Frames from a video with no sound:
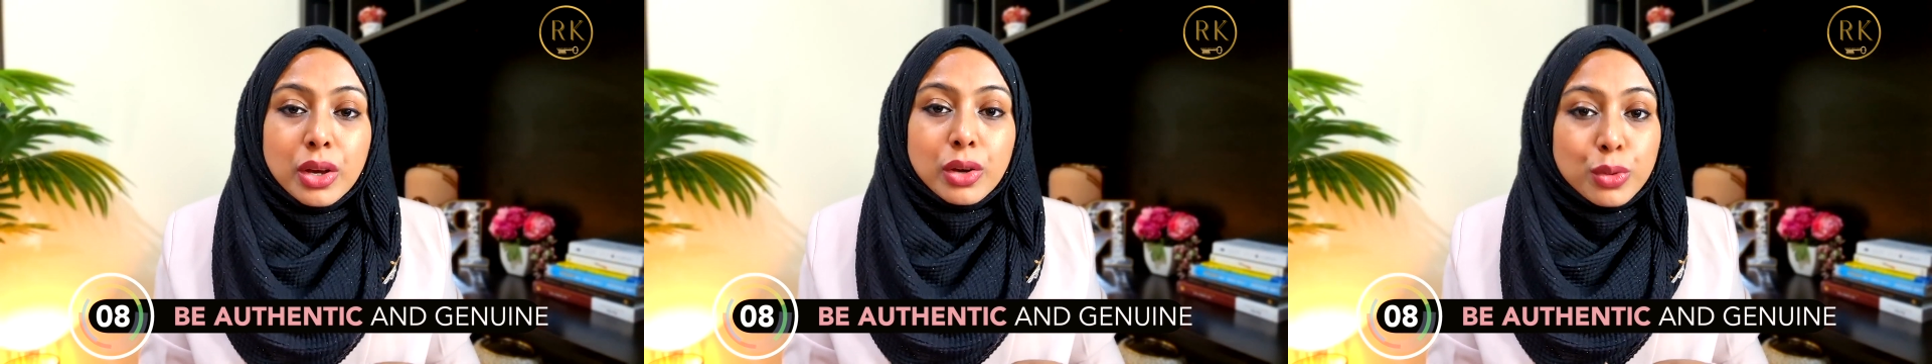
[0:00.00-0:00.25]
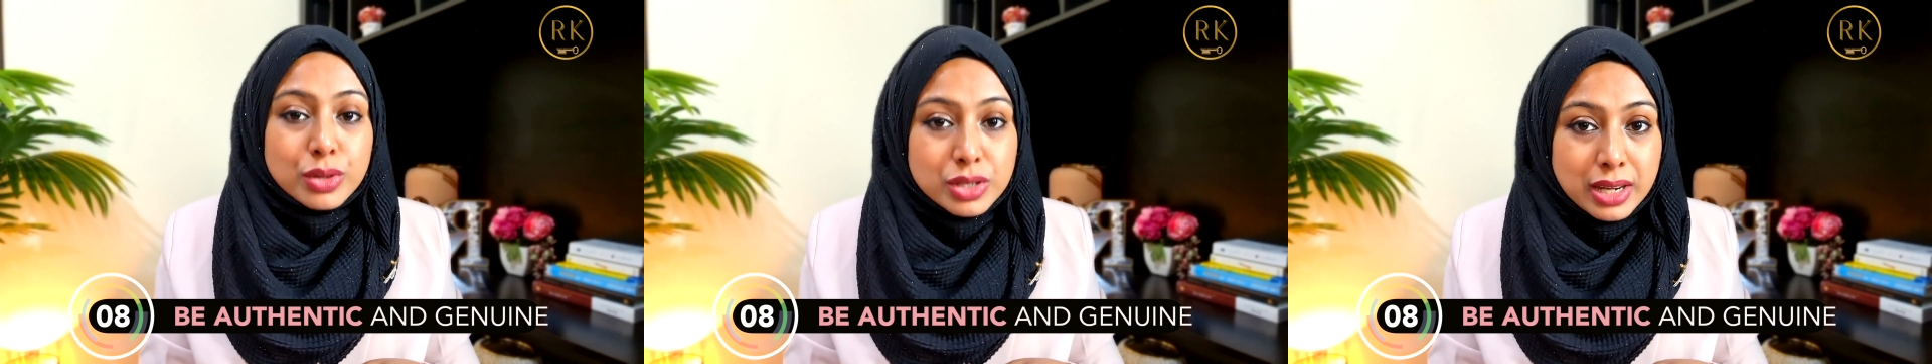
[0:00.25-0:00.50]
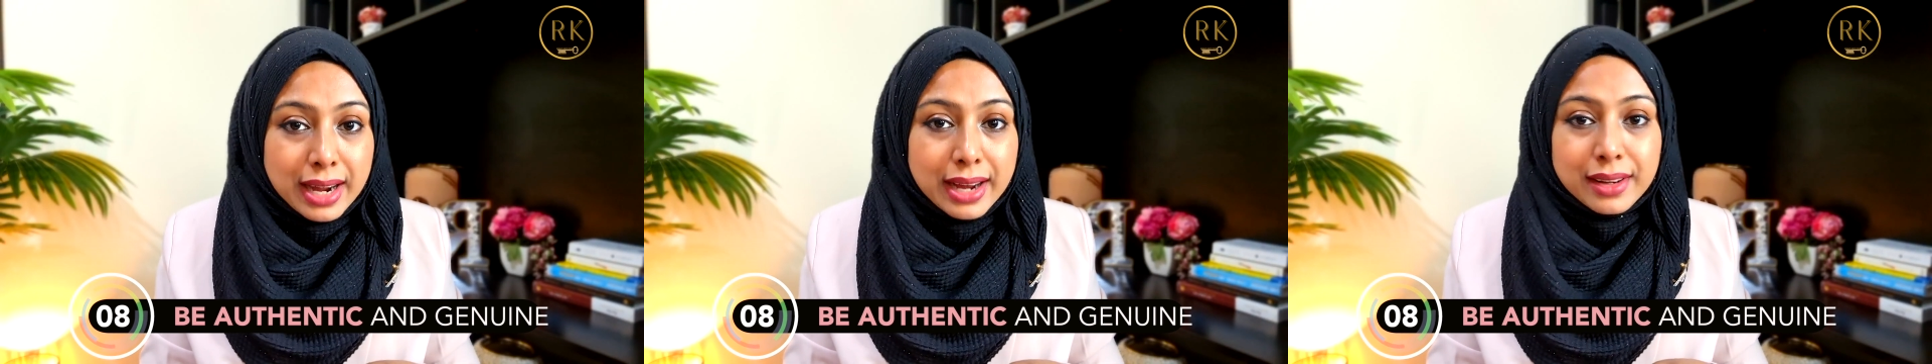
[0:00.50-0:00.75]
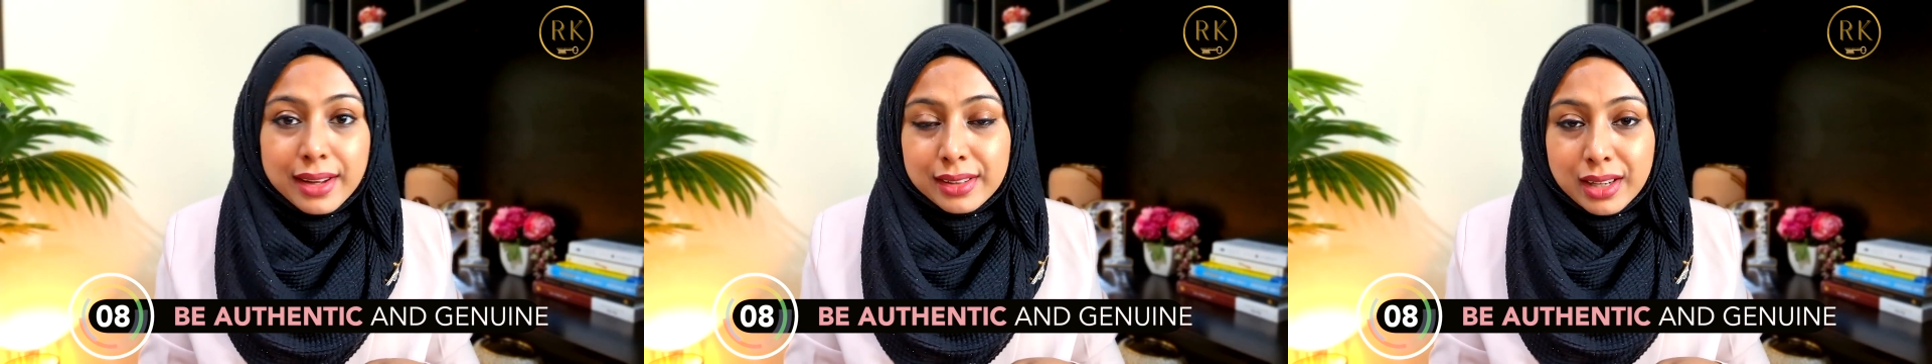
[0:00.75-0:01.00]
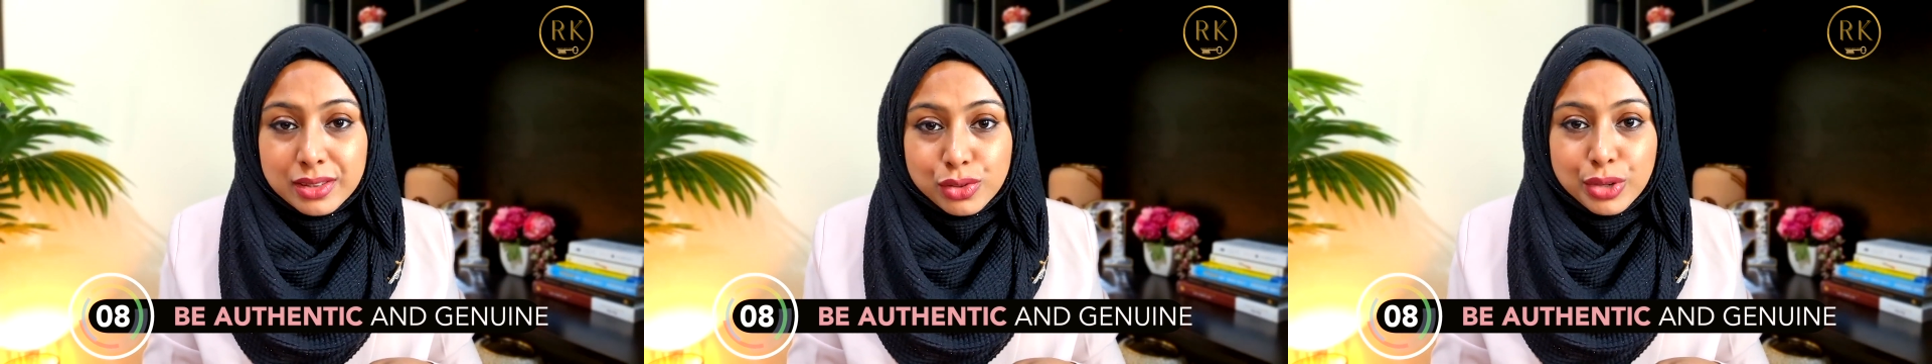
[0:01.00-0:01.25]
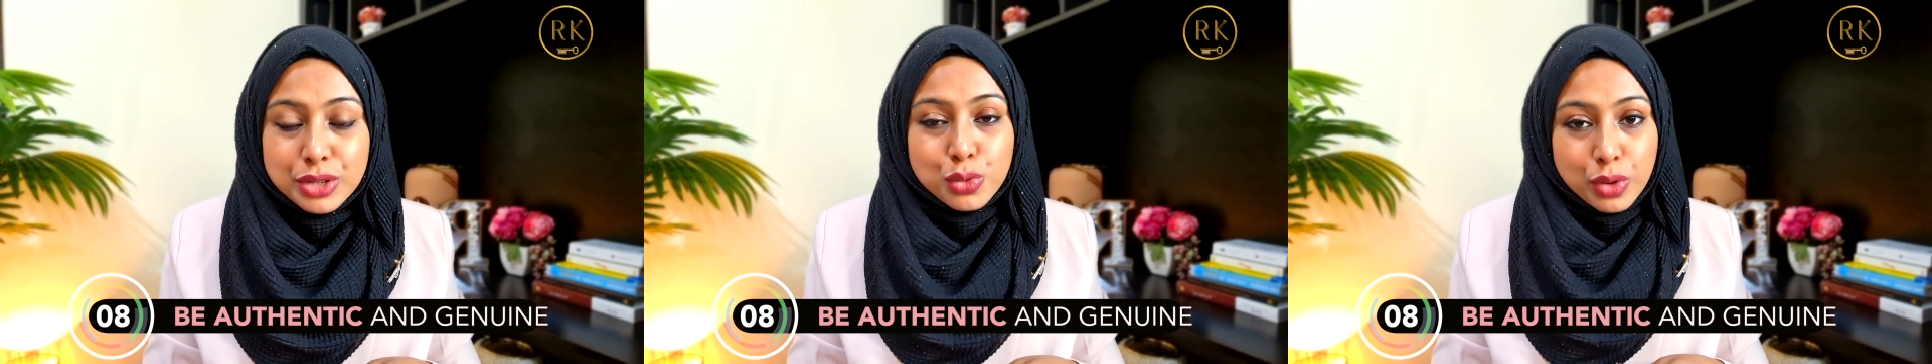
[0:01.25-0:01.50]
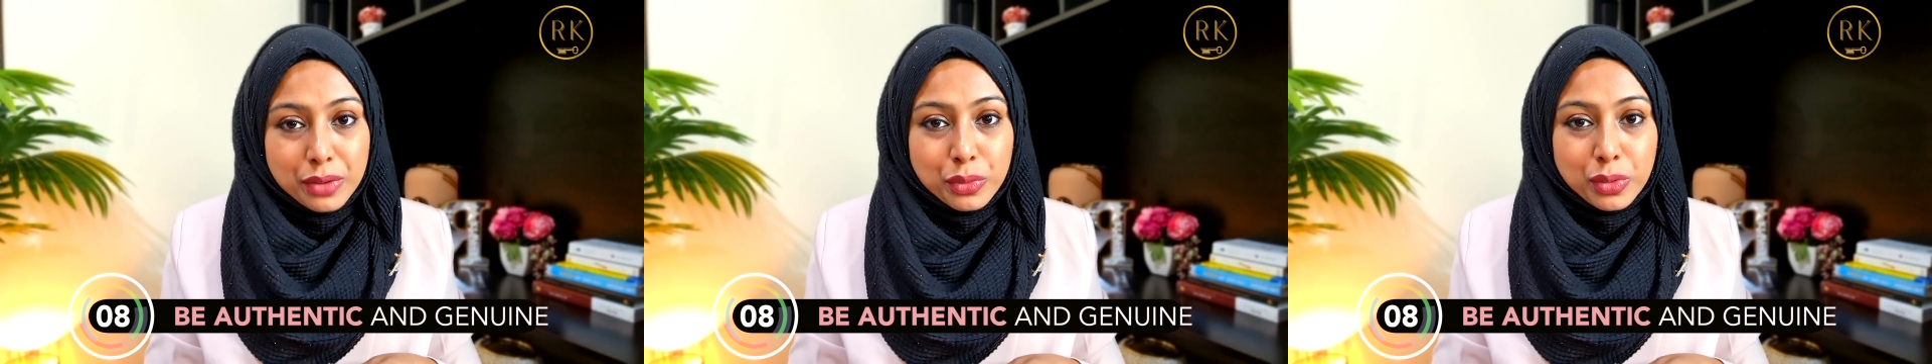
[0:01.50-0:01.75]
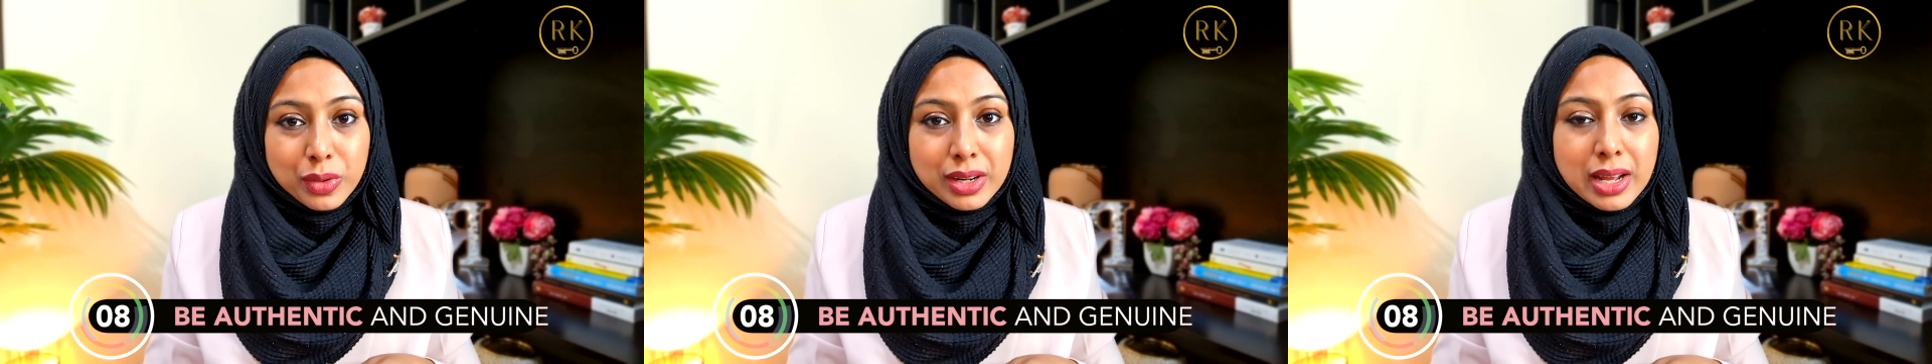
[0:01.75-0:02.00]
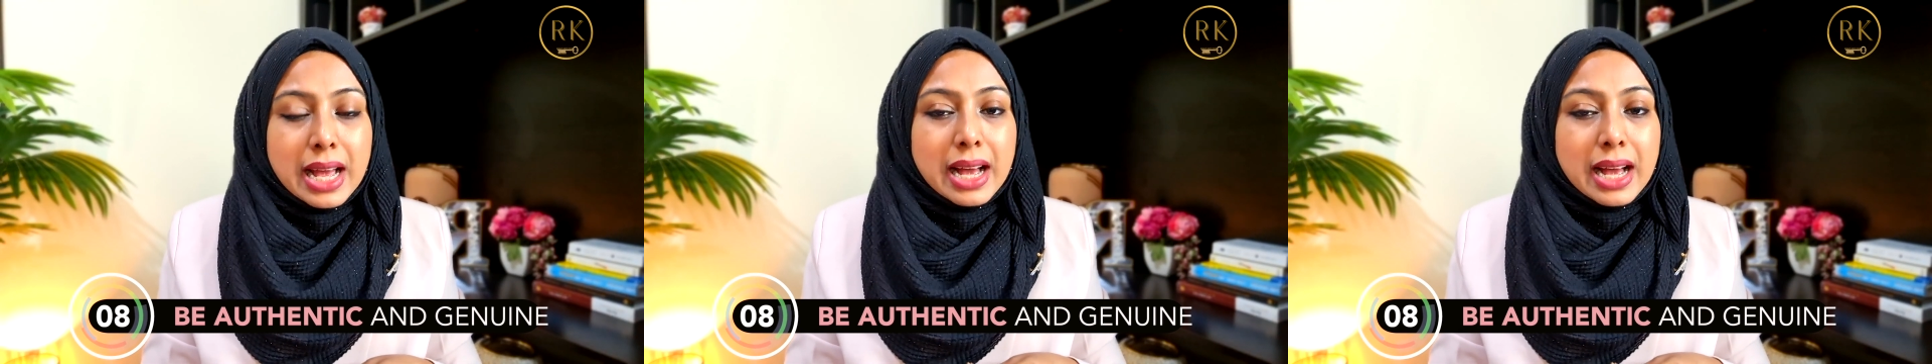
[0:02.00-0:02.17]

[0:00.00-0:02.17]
who's kind and considerate to everyone